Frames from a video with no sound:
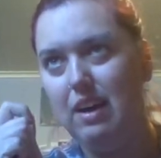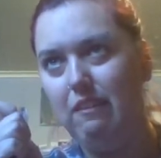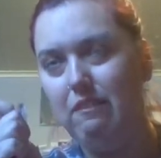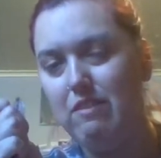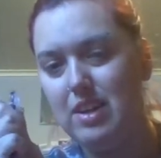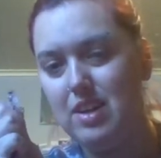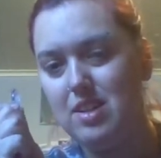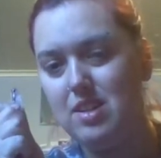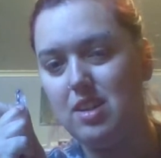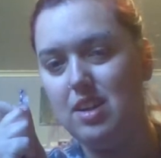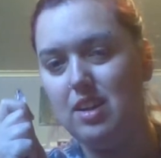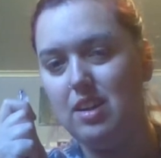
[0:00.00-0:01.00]
think it's
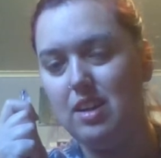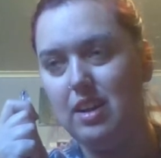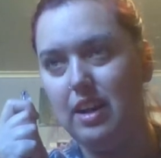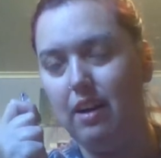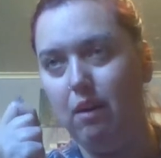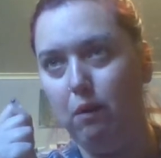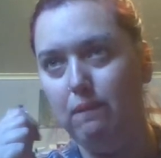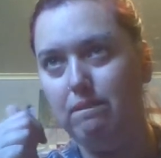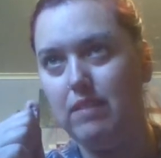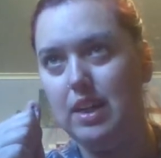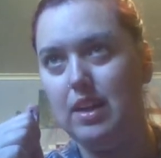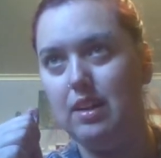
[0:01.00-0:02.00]
gonna help
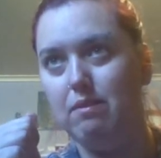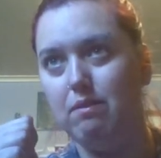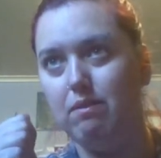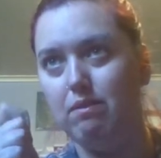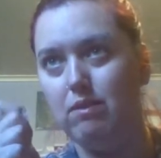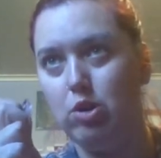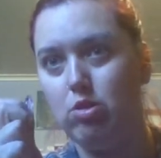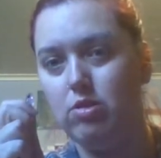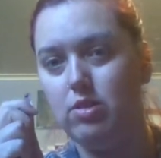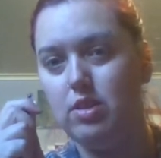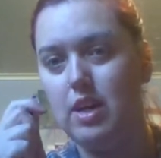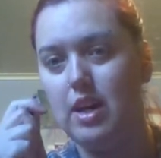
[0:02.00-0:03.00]
me
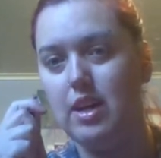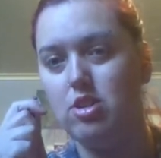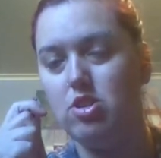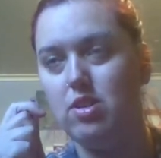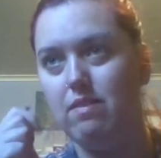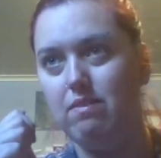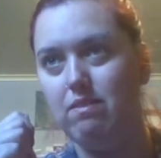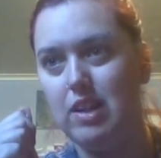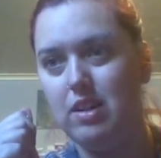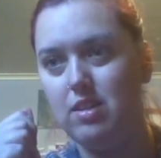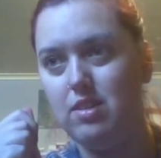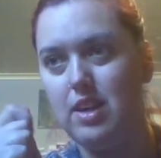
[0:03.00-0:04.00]

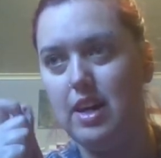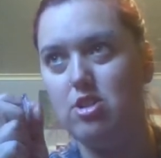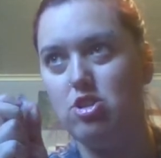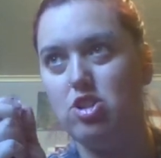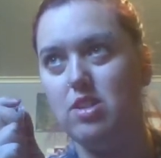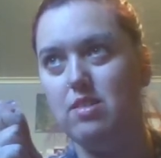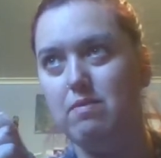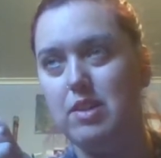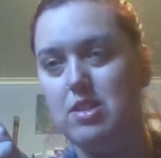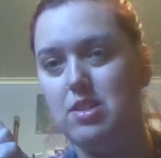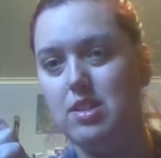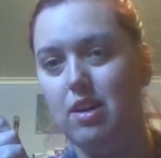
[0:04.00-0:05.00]
meditation,
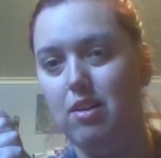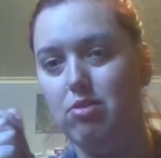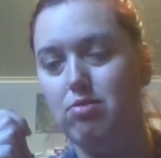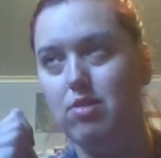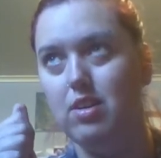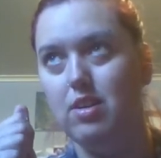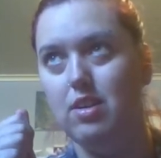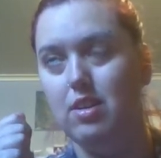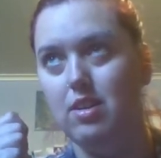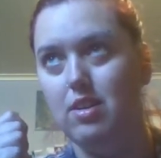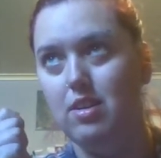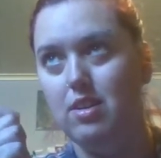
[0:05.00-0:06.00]
myself.
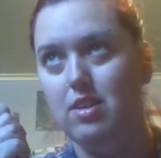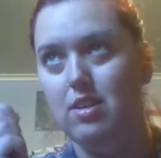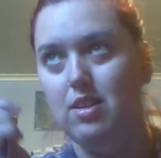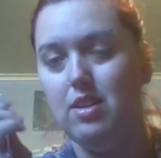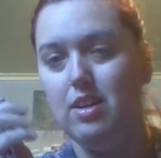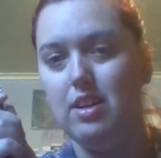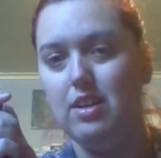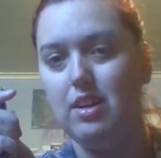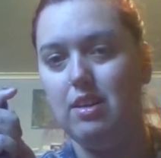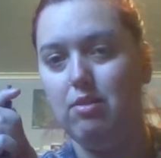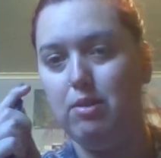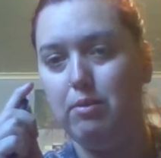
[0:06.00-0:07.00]
And
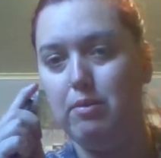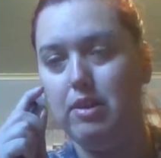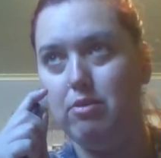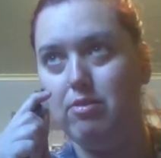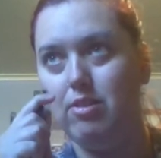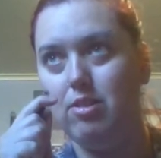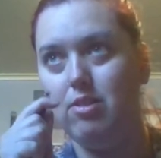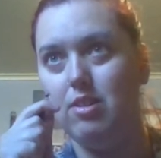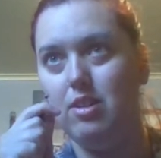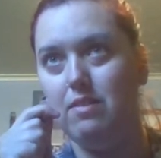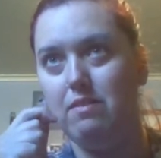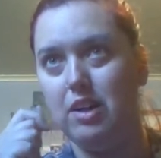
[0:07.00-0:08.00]
I will be focused good
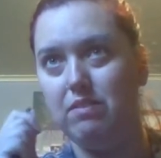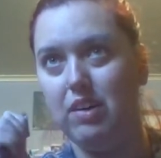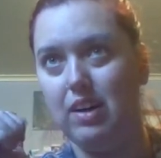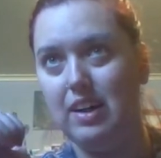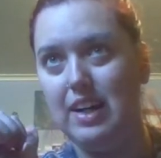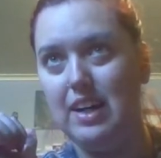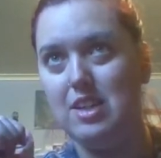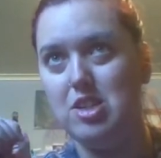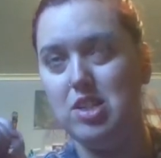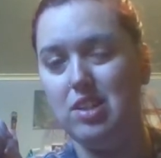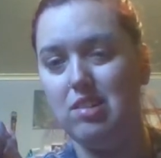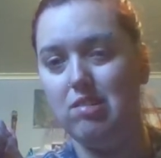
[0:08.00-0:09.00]
on my body,
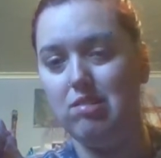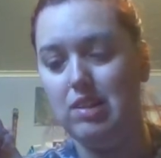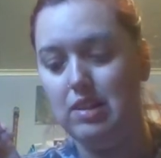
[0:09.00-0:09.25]
so.